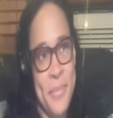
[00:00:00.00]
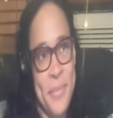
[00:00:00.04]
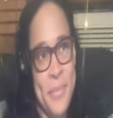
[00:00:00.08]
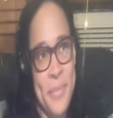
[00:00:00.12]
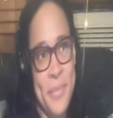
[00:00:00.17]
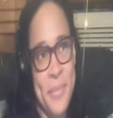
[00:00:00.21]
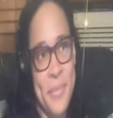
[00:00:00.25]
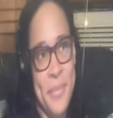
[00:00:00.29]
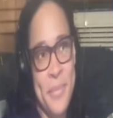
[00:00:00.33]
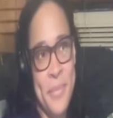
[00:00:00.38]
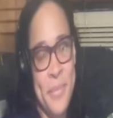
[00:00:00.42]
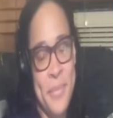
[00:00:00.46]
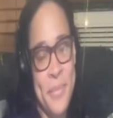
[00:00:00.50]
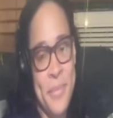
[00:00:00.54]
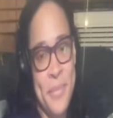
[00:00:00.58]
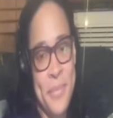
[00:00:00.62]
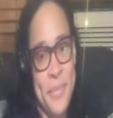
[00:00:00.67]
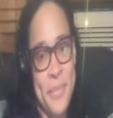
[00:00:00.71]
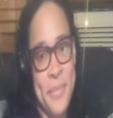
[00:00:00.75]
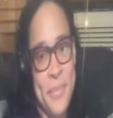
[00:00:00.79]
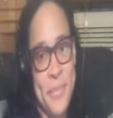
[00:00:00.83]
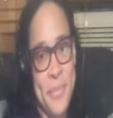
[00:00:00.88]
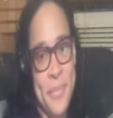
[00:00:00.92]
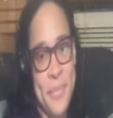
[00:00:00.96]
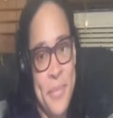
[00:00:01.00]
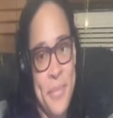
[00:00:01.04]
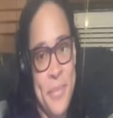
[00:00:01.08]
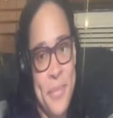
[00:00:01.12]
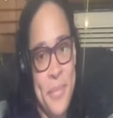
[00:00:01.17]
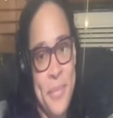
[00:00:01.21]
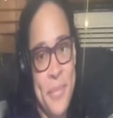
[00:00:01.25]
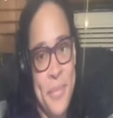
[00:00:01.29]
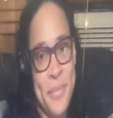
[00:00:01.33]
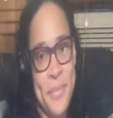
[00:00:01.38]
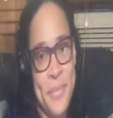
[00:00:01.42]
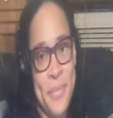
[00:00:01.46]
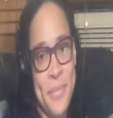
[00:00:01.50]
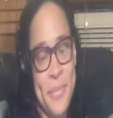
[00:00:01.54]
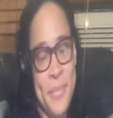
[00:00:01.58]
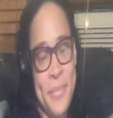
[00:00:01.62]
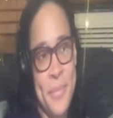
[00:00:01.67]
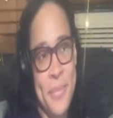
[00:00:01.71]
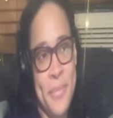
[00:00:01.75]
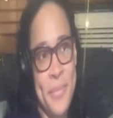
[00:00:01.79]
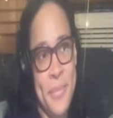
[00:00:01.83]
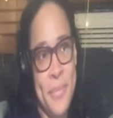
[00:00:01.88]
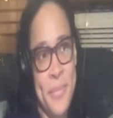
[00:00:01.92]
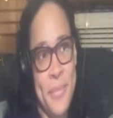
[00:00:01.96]

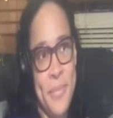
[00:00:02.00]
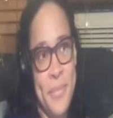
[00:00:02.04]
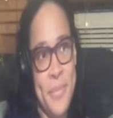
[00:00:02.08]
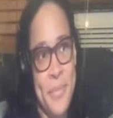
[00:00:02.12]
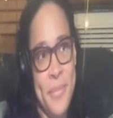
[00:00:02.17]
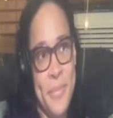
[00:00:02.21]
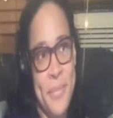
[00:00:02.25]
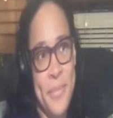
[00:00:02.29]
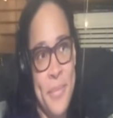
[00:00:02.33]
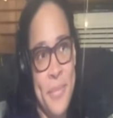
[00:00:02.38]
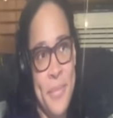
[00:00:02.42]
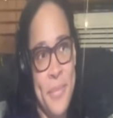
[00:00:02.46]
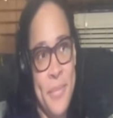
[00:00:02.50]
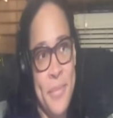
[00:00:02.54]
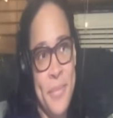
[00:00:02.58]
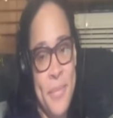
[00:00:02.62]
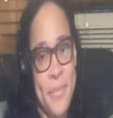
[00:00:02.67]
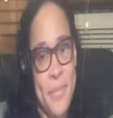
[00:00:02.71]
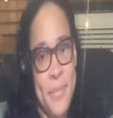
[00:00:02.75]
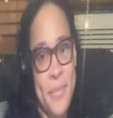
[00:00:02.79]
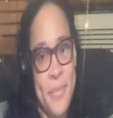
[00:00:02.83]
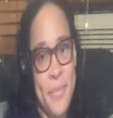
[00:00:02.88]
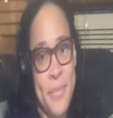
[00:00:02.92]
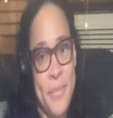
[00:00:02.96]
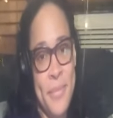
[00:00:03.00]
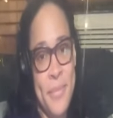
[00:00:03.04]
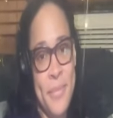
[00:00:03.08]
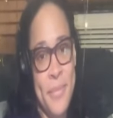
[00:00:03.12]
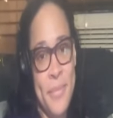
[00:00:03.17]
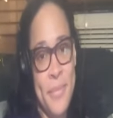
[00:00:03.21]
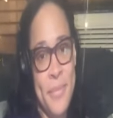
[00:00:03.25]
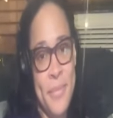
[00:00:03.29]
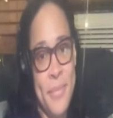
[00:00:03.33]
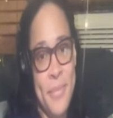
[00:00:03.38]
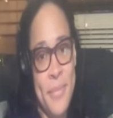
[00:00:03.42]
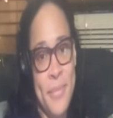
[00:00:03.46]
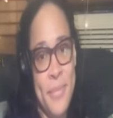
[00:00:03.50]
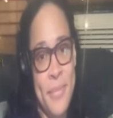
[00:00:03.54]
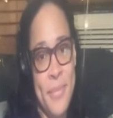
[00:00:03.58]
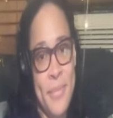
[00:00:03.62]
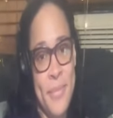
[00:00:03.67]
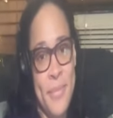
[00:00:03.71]
[no speech]